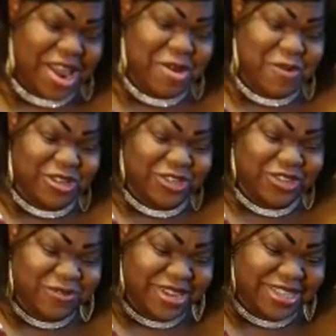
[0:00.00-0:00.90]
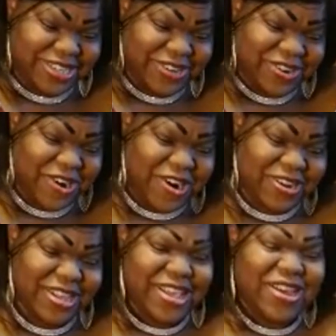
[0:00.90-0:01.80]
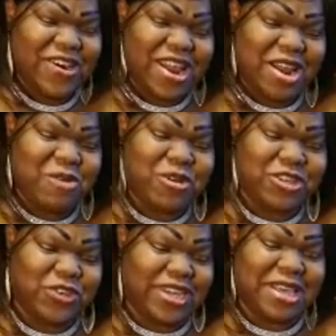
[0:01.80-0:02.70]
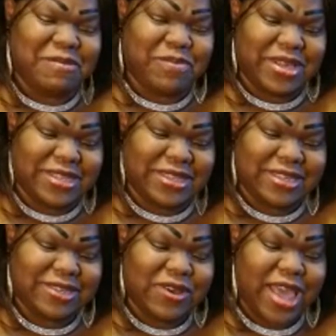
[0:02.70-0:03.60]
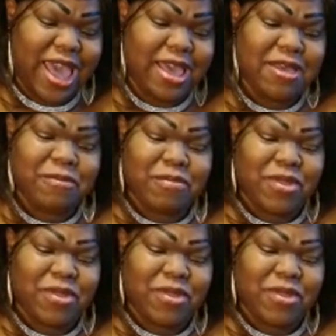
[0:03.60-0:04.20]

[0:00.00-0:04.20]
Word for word: Or they don't want you to read tarot cards, or they don't want you to get business, okay?